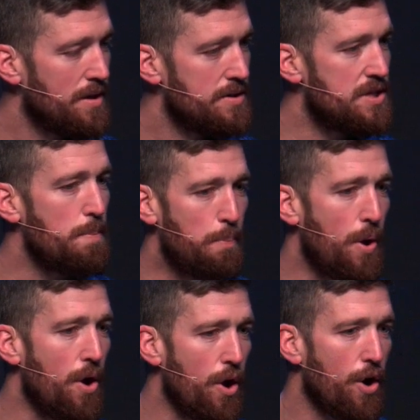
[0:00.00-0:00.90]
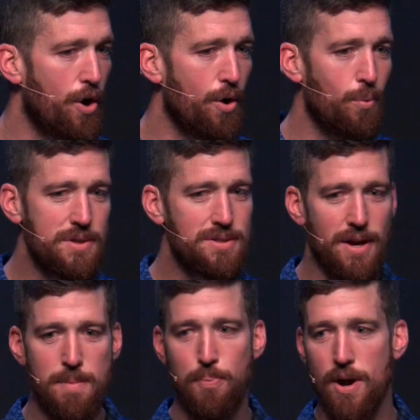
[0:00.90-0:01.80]
See, Paul was
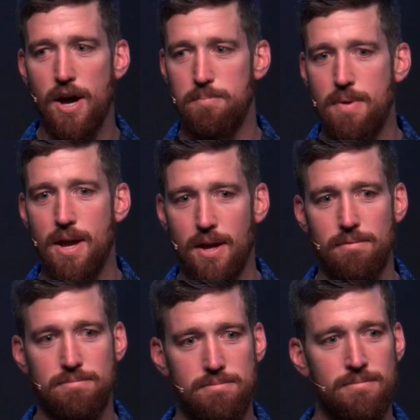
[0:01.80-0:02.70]
a proud man.